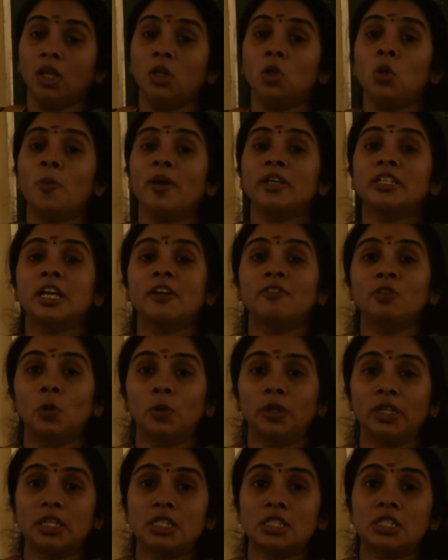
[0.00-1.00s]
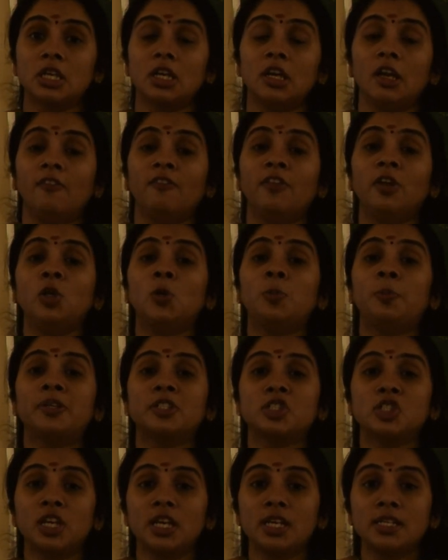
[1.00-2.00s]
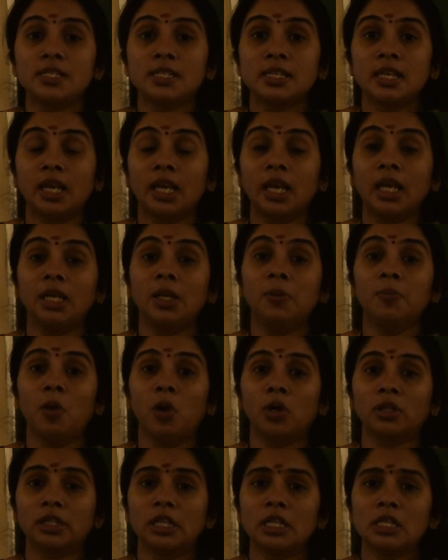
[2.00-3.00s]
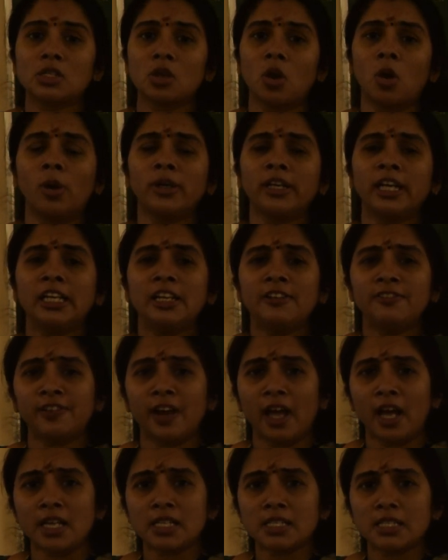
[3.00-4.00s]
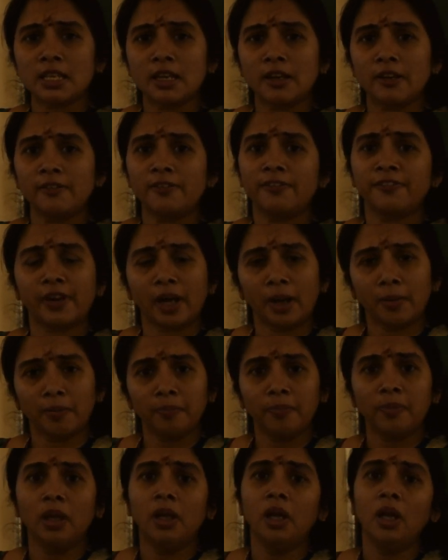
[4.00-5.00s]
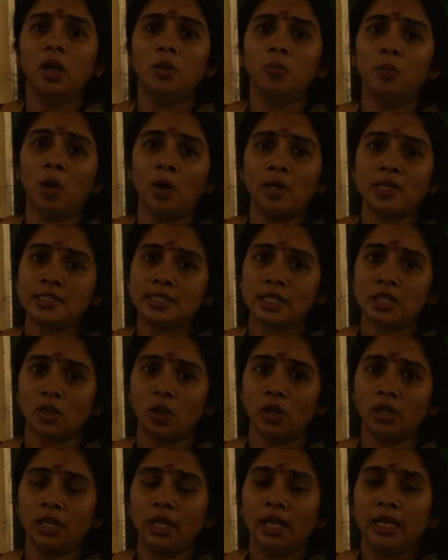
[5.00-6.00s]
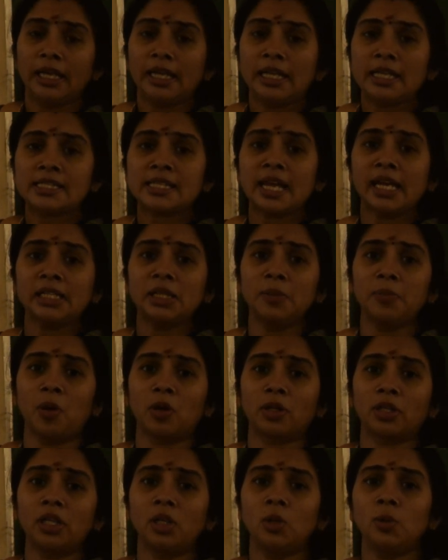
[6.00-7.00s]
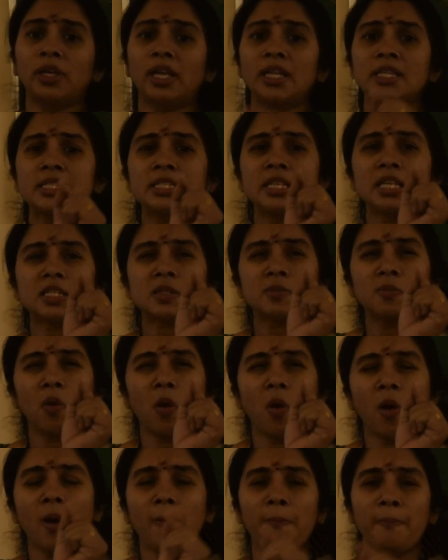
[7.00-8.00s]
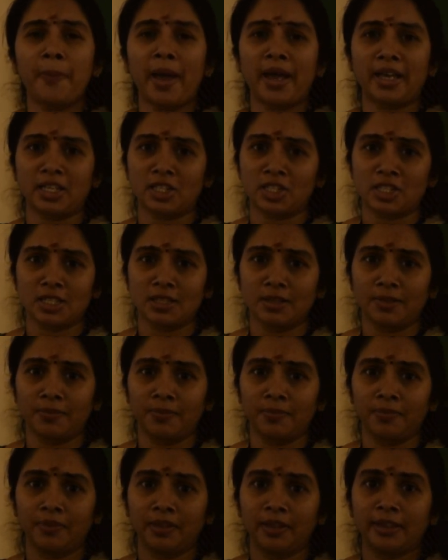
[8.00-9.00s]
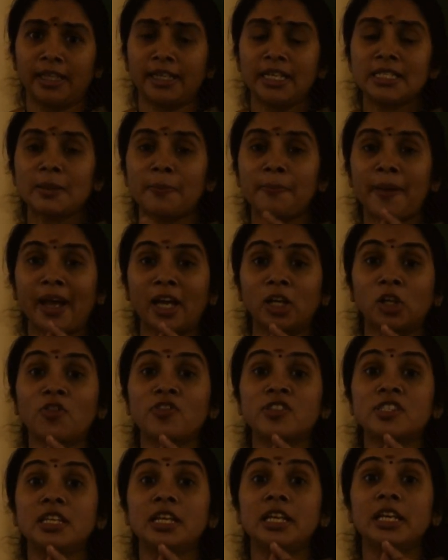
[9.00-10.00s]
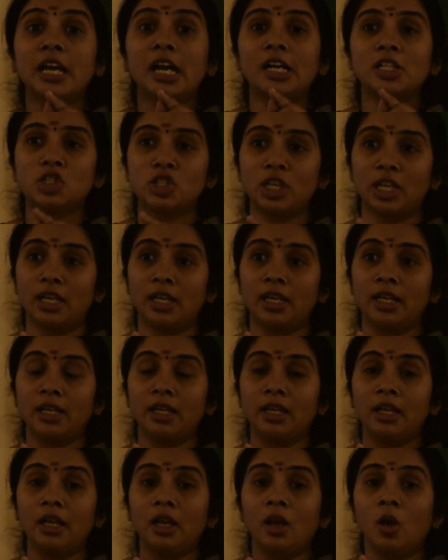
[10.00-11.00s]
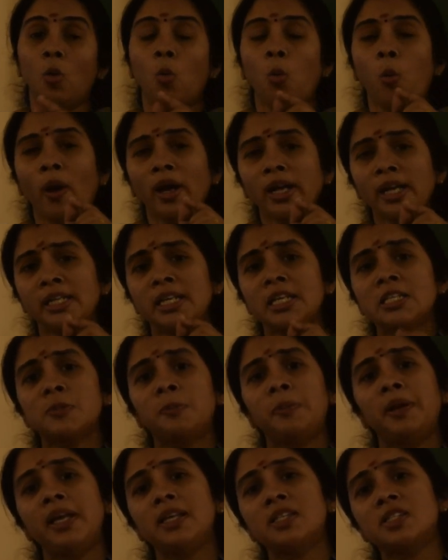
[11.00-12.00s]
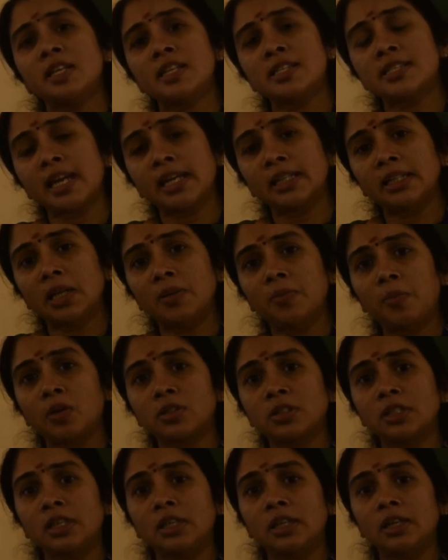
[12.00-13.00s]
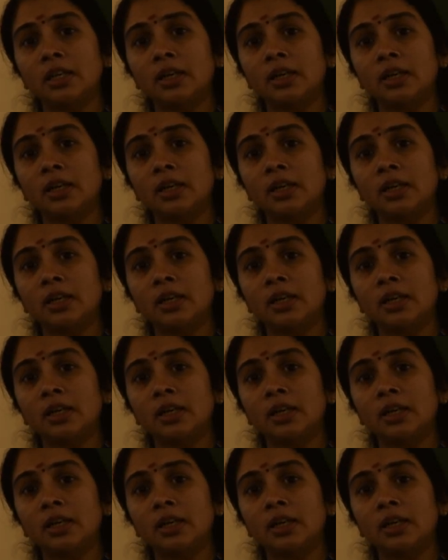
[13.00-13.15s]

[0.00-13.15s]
You might have noticed when you purchase any bottles or any flask from malls and all, inside the bottle you can see a small packet, that is a packet of silica gel. Why it is placed inside that bottle?